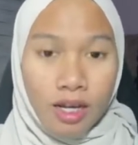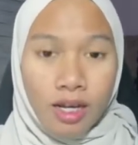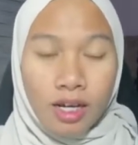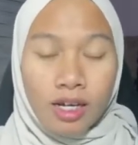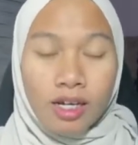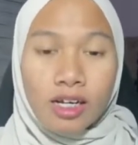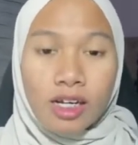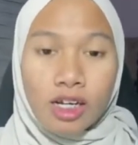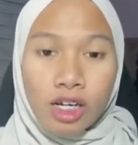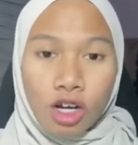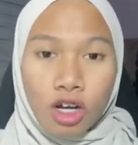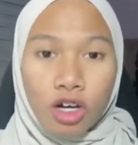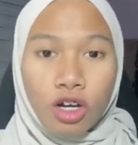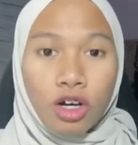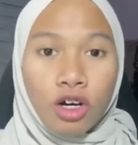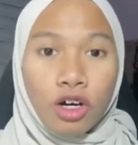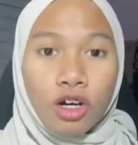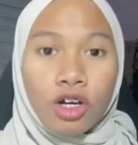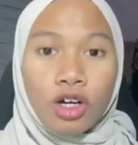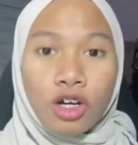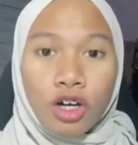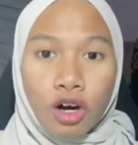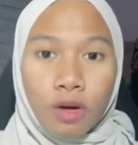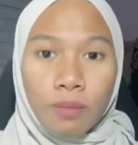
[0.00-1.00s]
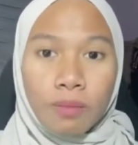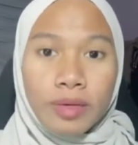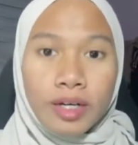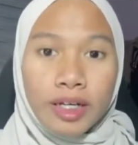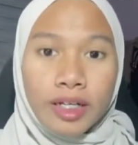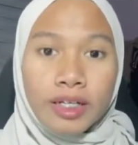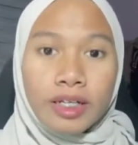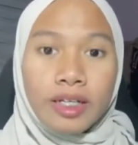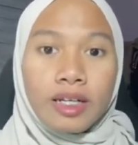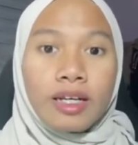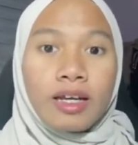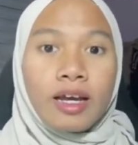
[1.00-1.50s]
A low or
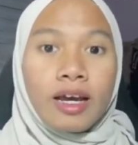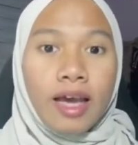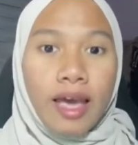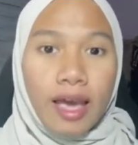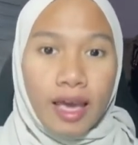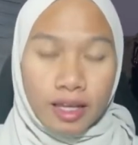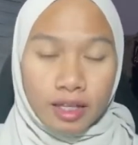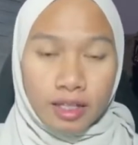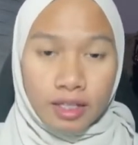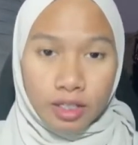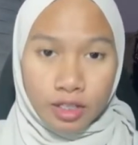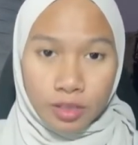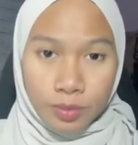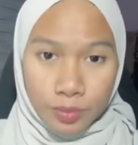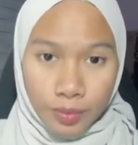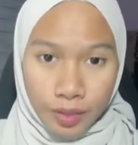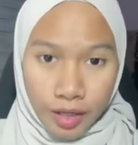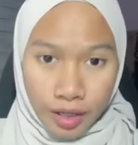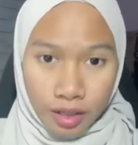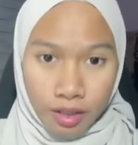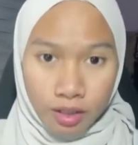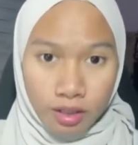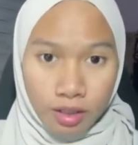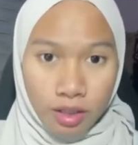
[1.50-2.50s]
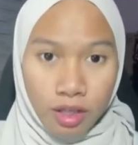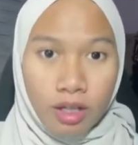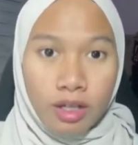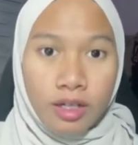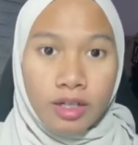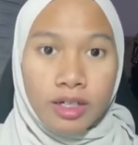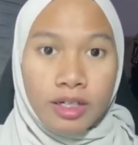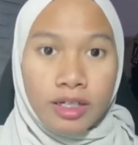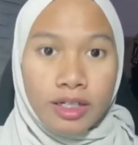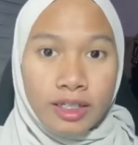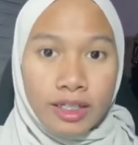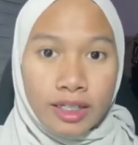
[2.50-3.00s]
common ankle sprain
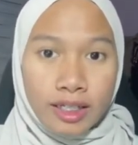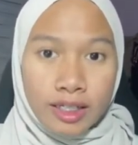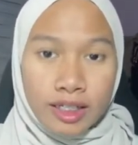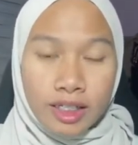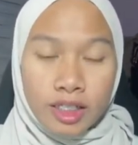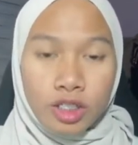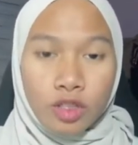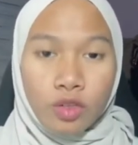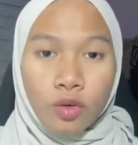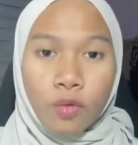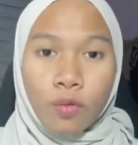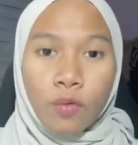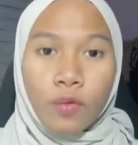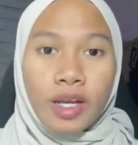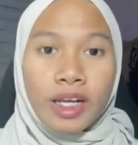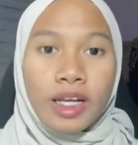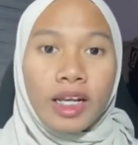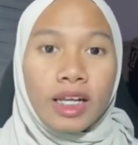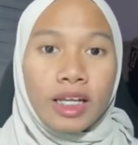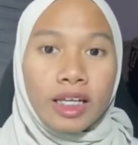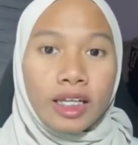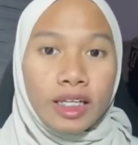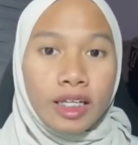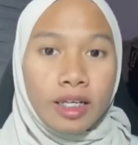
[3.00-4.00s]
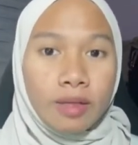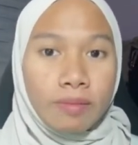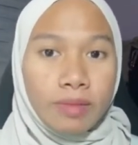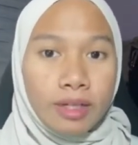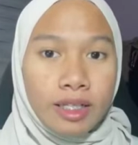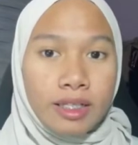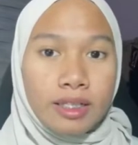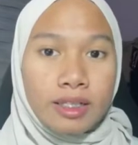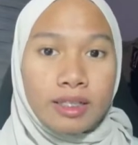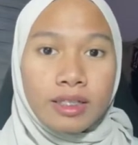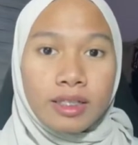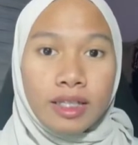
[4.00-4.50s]
occurs where the
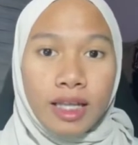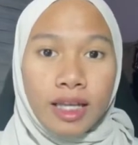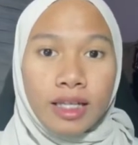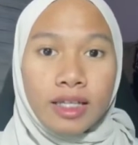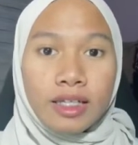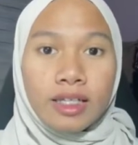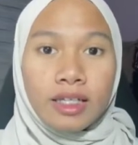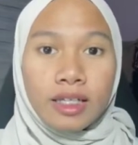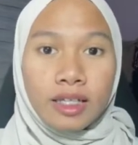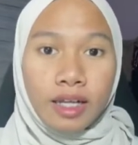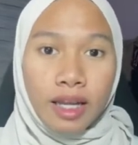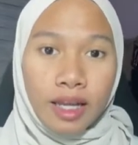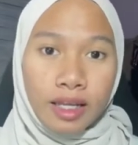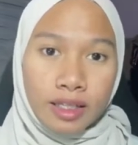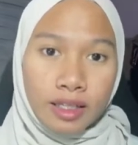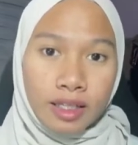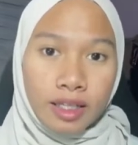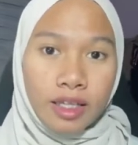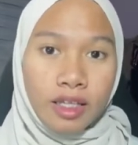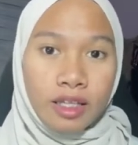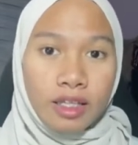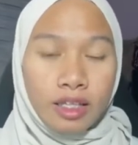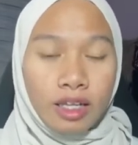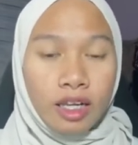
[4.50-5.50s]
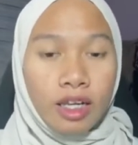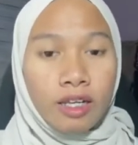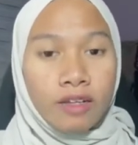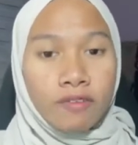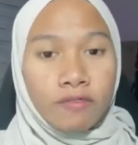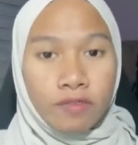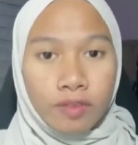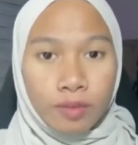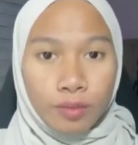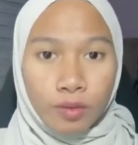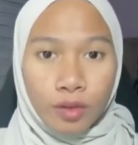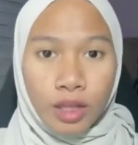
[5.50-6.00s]
ligaments that connecting the
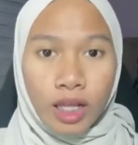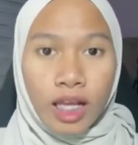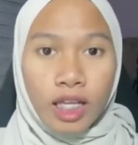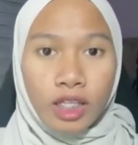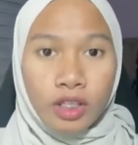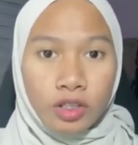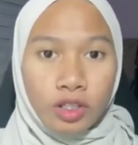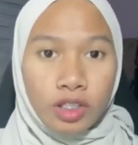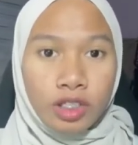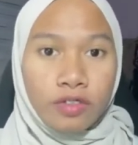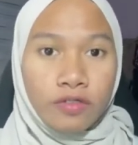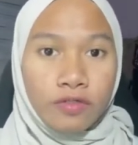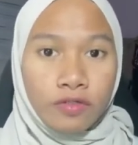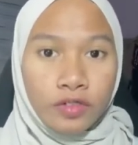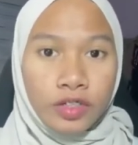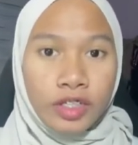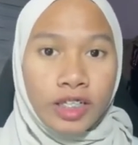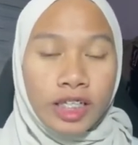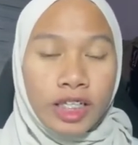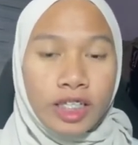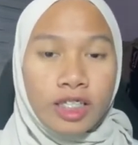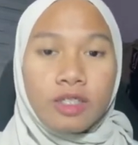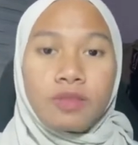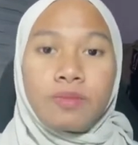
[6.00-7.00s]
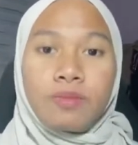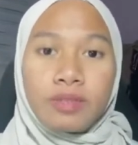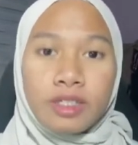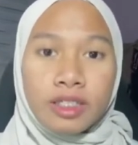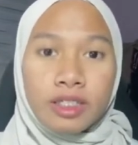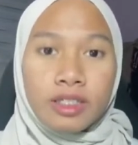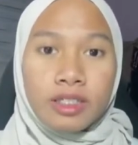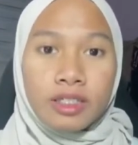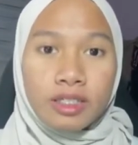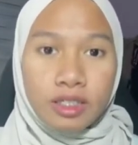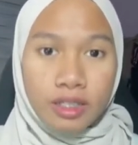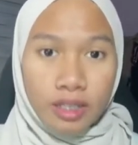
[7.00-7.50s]
fibula to the foot is being
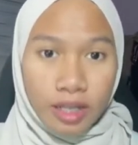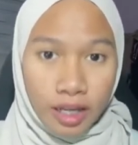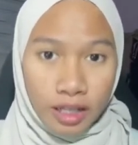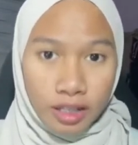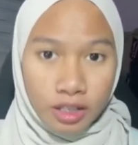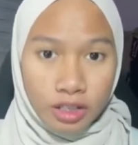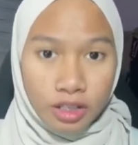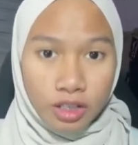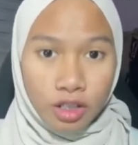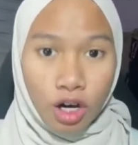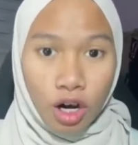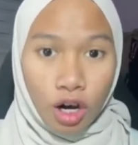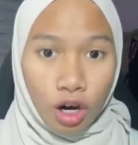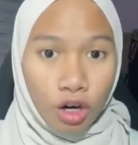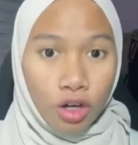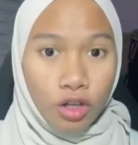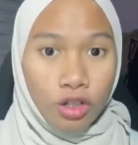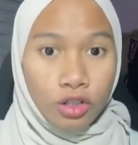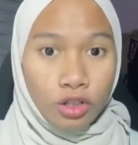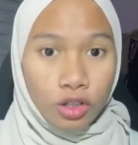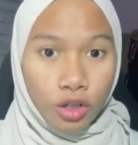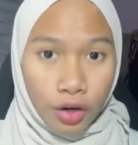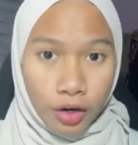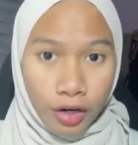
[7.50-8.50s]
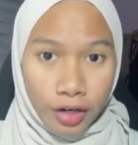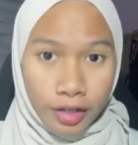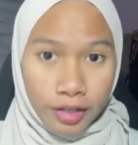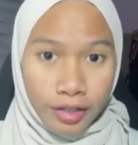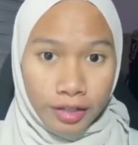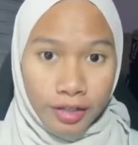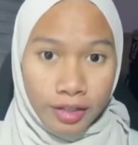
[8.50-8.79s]
stretched or torn.